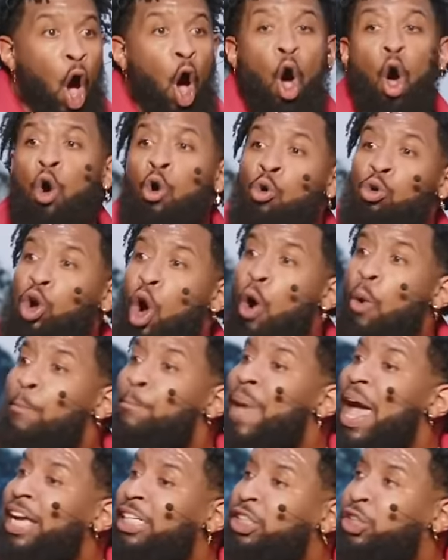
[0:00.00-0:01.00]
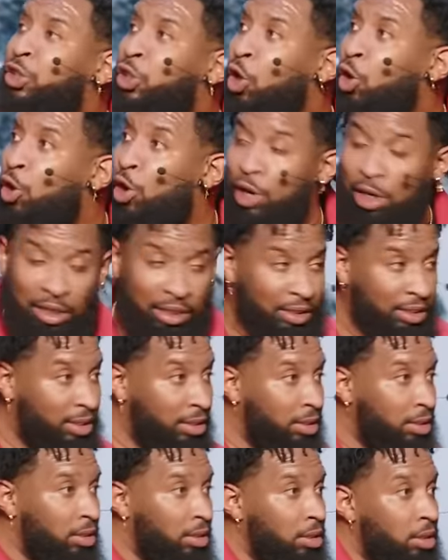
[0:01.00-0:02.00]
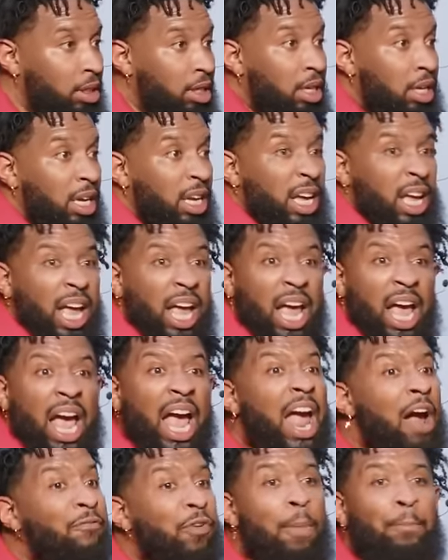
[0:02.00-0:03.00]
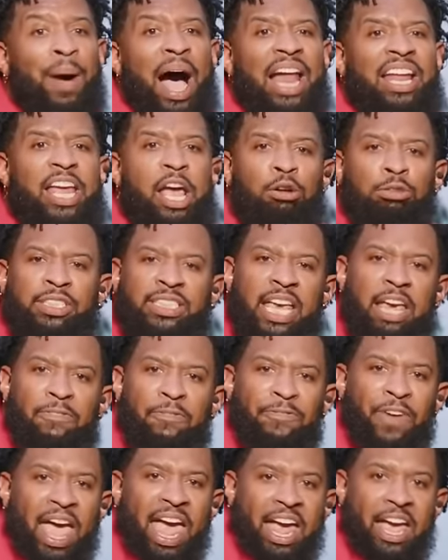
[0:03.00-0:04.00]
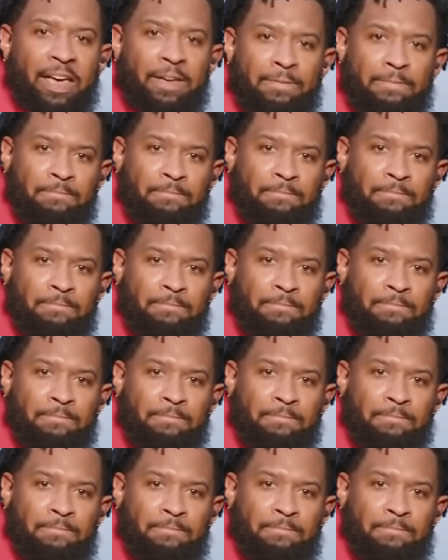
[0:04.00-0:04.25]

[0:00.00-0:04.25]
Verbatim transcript: Who gonna make sure everybody else get fed?